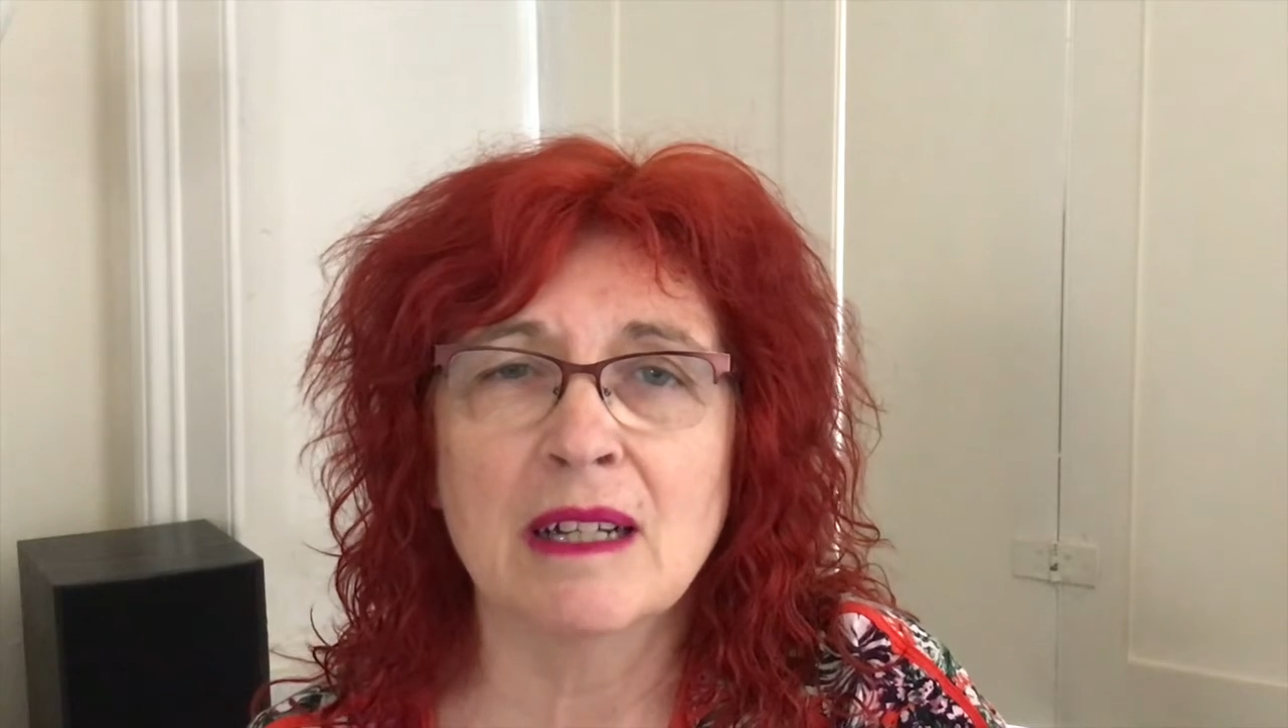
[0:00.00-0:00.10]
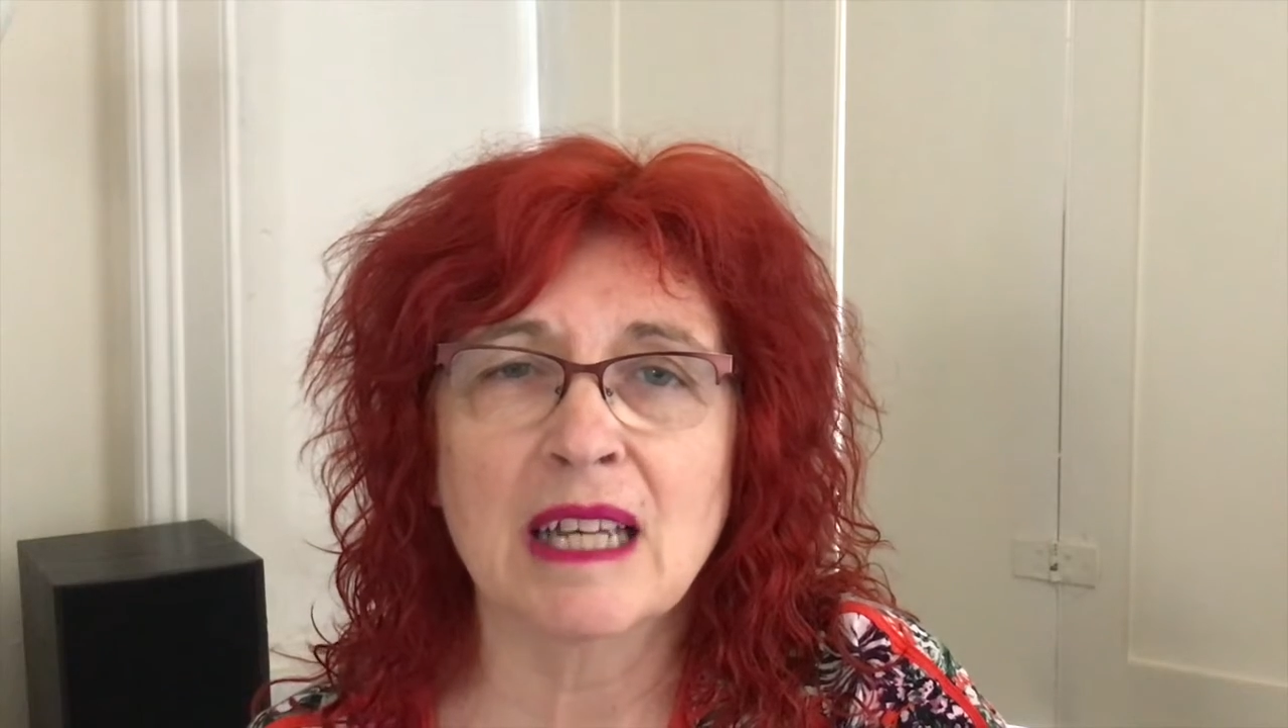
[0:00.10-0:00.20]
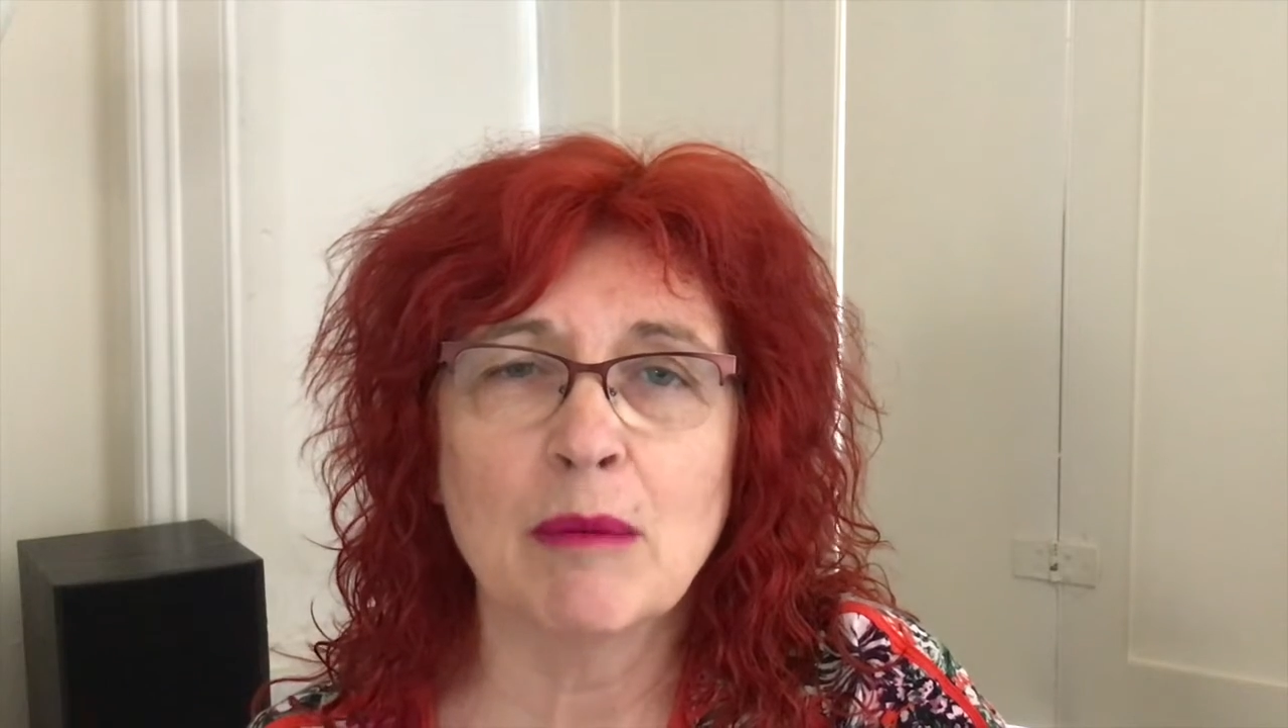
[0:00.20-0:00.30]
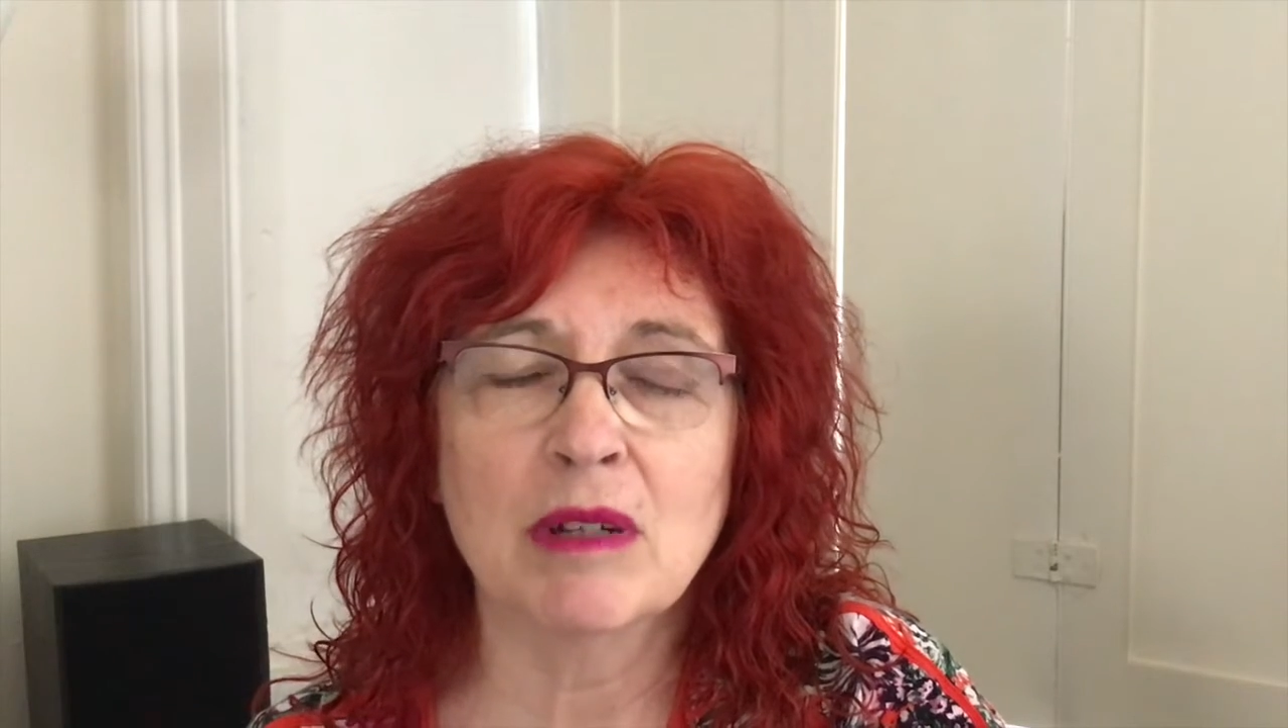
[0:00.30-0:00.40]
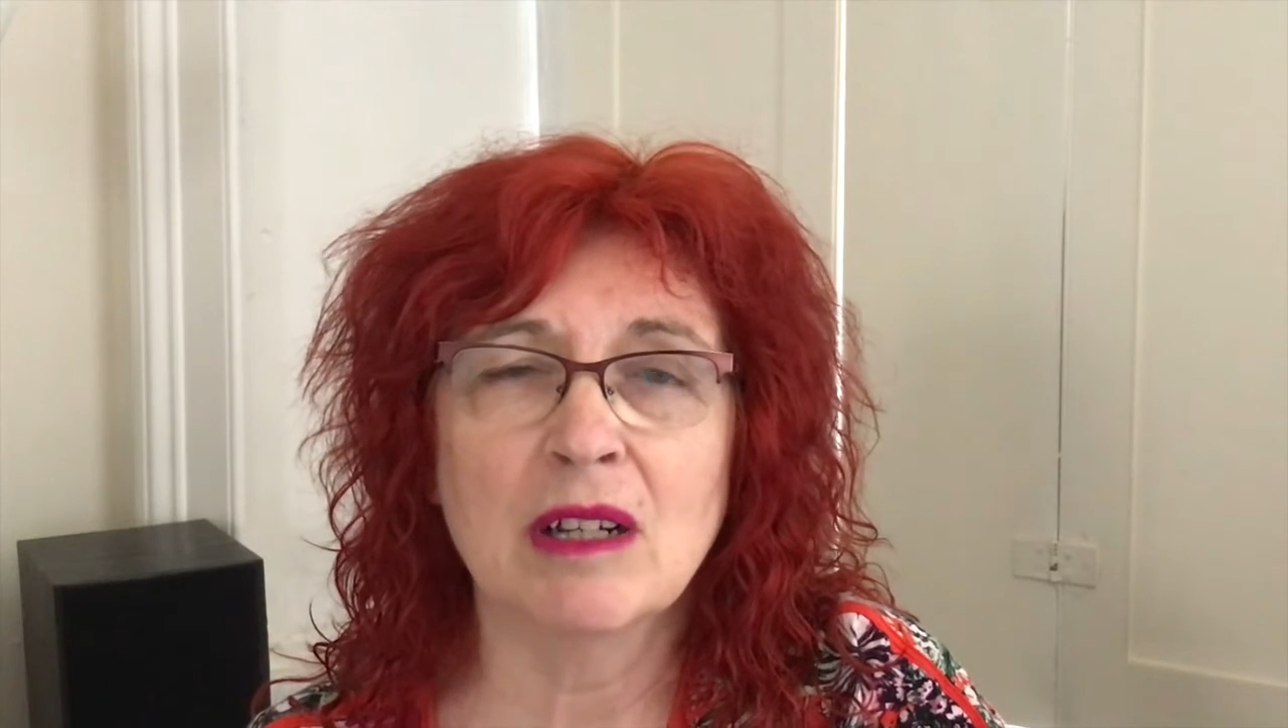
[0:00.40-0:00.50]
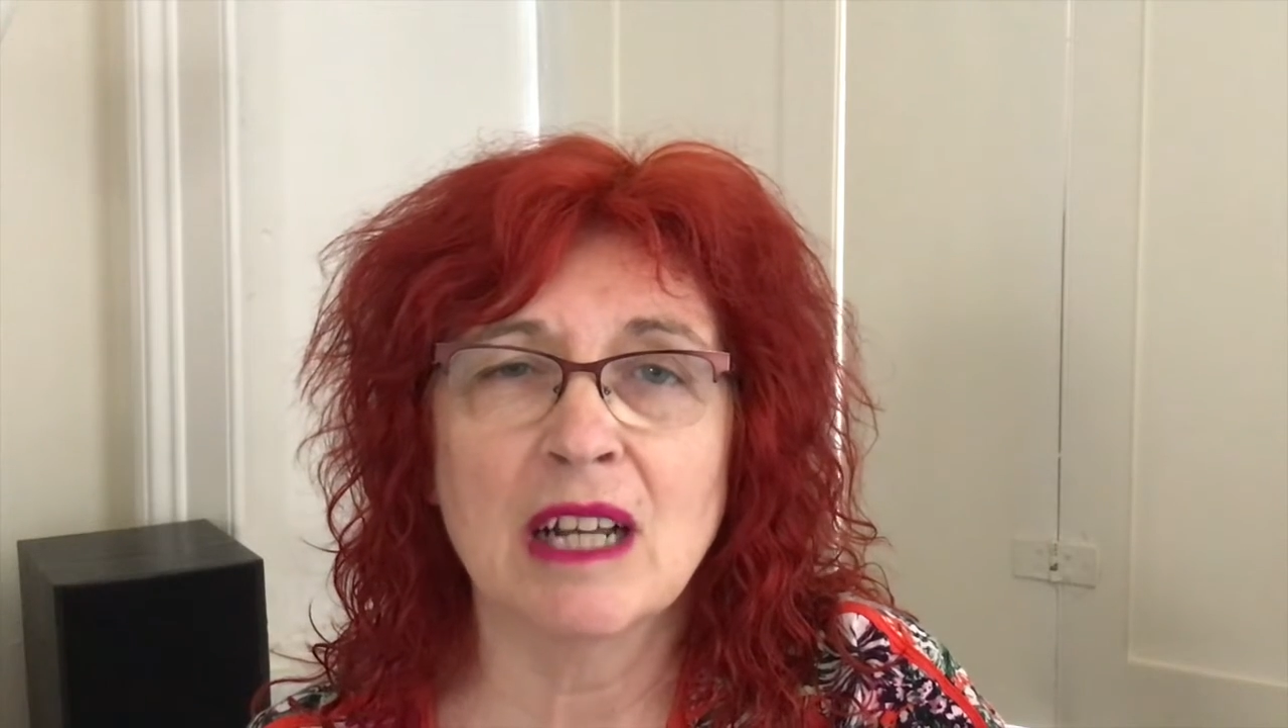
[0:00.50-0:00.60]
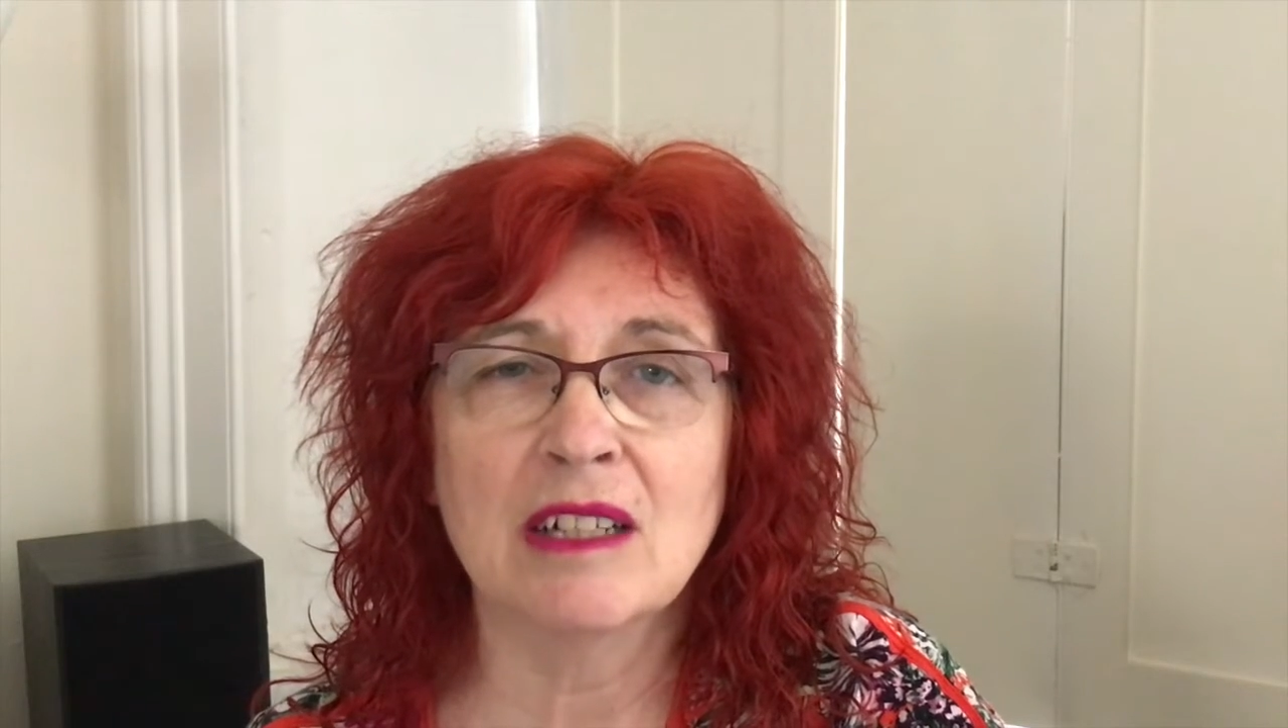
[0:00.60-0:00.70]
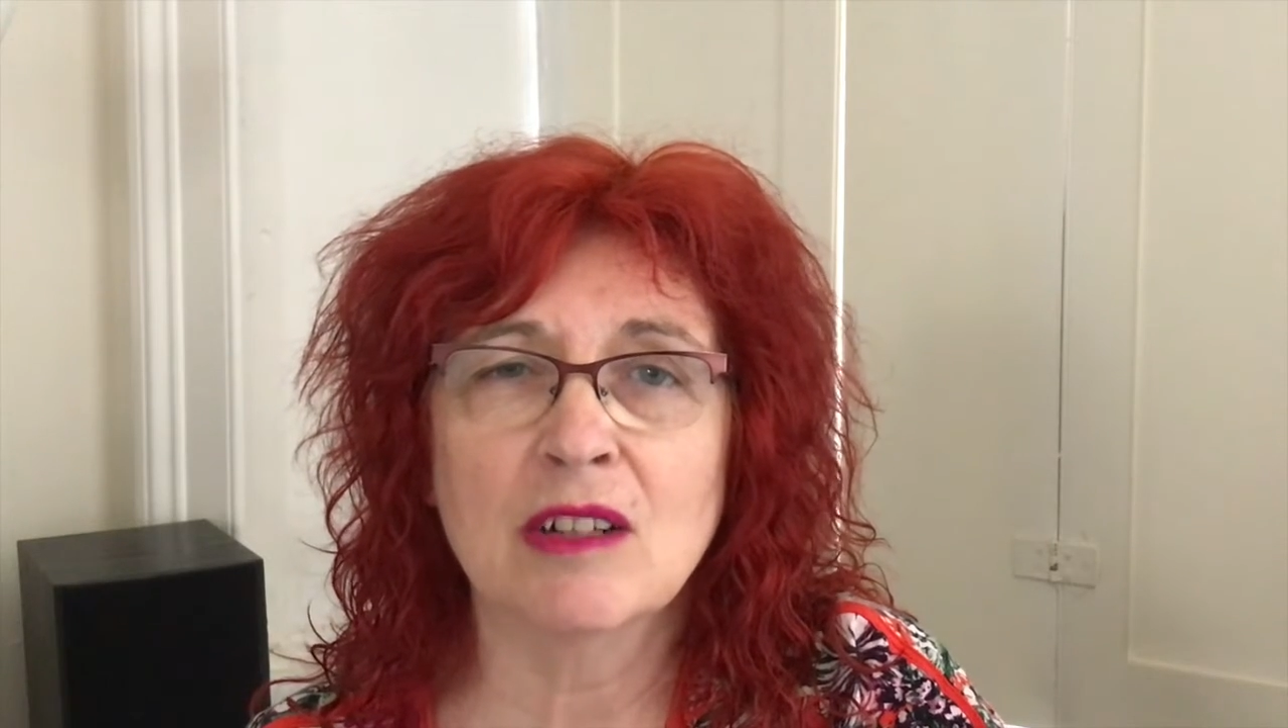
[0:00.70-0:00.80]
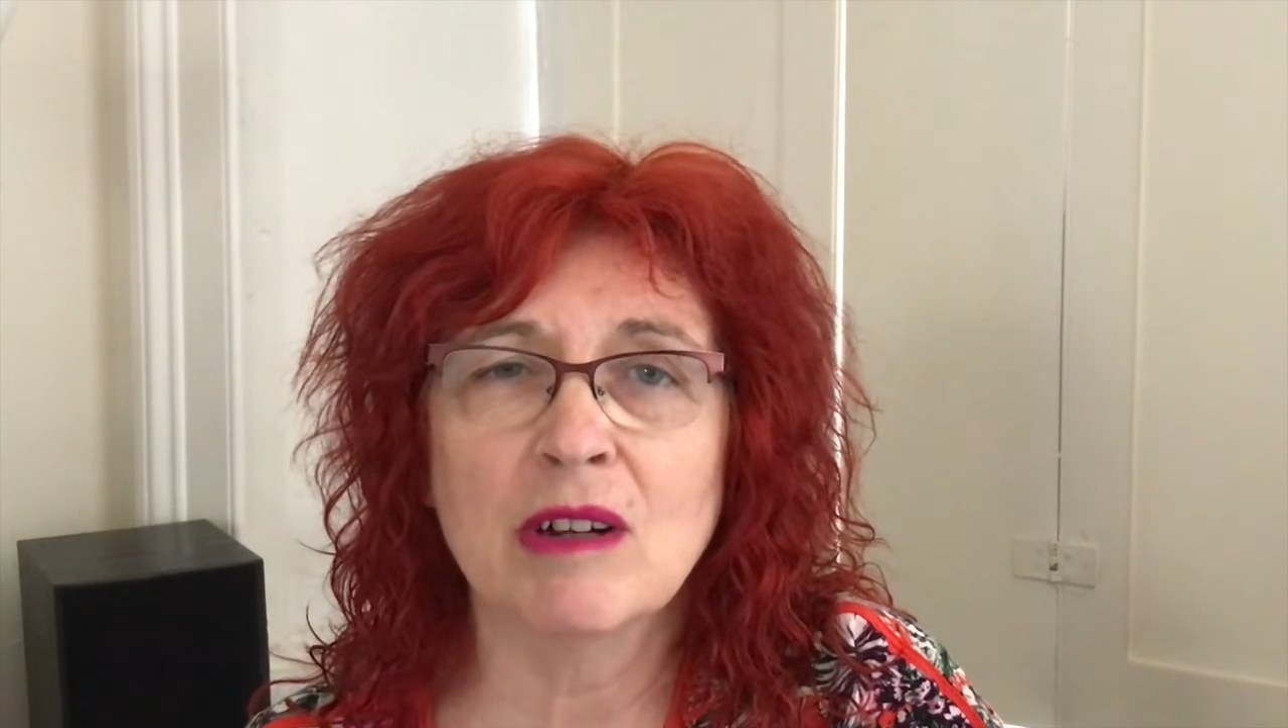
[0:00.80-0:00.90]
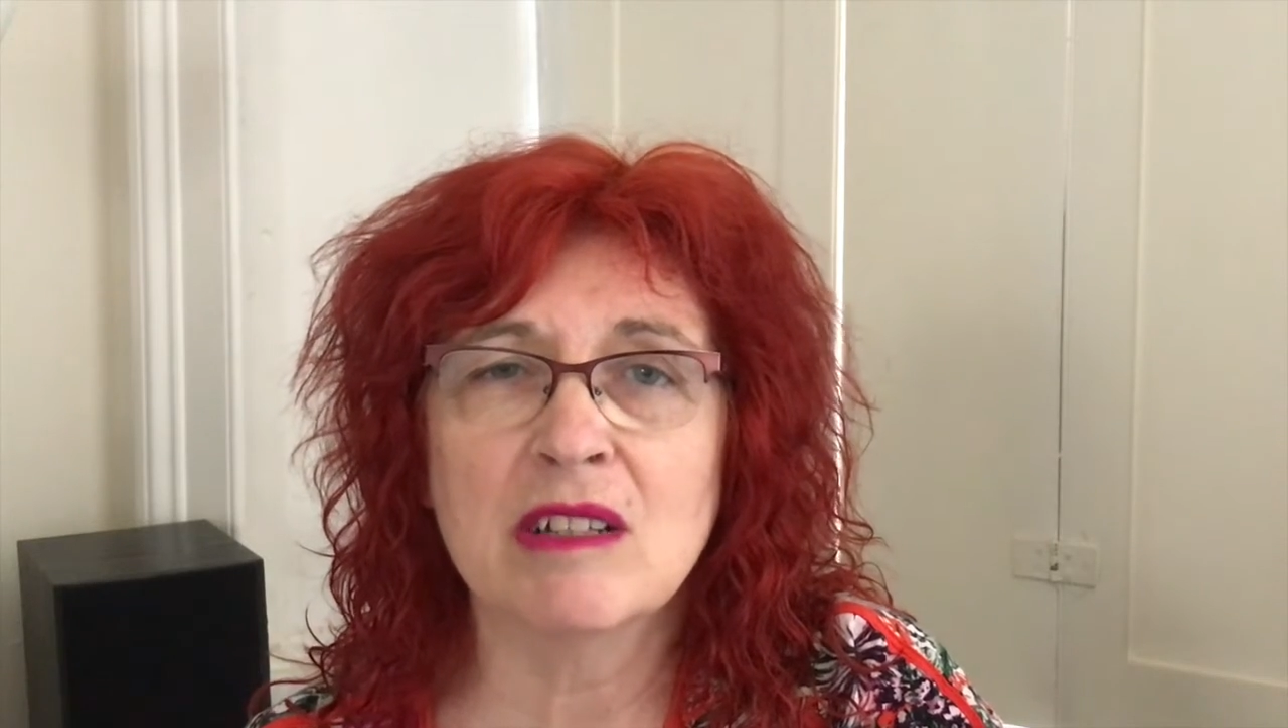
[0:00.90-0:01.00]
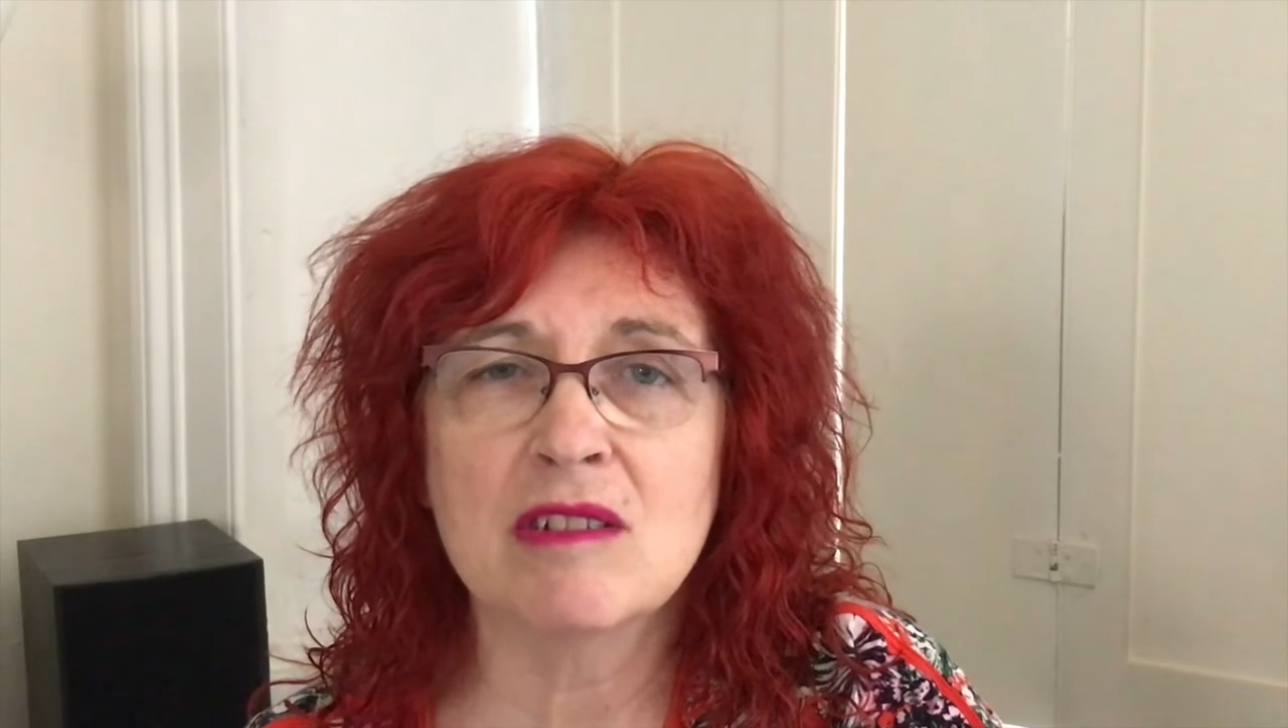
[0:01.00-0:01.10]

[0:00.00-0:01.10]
Chemical Underground